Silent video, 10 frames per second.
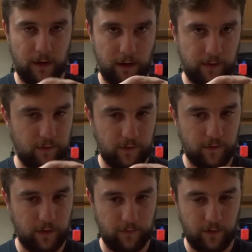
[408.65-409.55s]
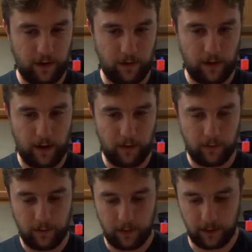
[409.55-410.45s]
It lets just enough air out
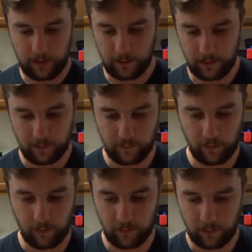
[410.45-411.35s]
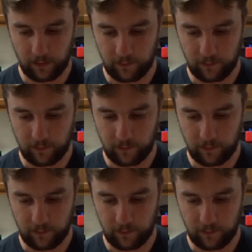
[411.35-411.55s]
so